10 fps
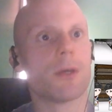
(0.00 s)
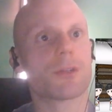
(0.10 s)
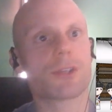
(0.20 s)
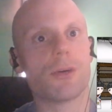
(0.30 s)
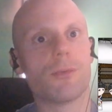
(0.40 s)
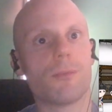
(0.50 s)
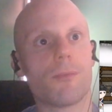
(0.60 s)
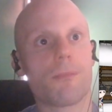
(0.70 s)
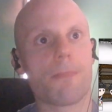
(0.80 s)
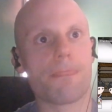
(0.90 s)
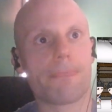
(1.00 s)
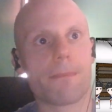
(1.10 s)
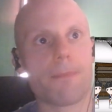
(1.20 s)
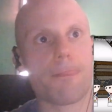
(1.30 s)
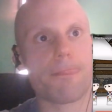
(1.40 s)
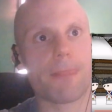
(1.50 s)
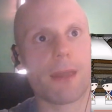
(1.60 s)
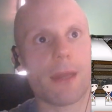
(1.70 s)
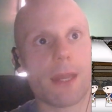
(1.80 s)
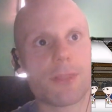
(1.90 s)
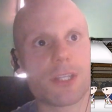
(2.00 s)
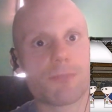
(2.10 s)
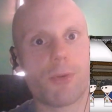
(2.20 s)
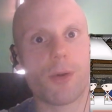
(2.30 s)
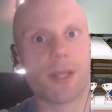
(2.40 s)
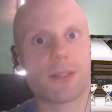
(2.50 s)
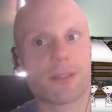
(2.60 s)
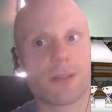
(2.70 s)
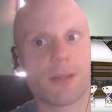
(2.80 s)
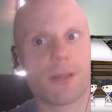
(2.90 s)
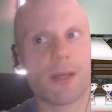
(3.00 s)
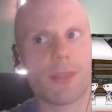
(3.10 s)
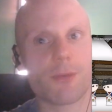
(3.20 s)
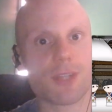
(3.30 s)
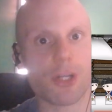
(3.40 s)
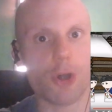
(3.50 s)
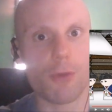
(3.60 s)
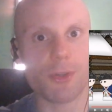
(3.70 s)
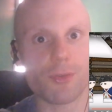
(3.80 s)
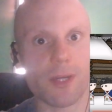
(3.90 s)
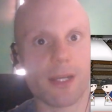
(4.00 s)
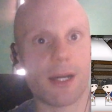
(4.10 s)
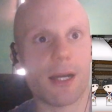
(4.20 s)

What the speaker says: So at this point, there was a go-between.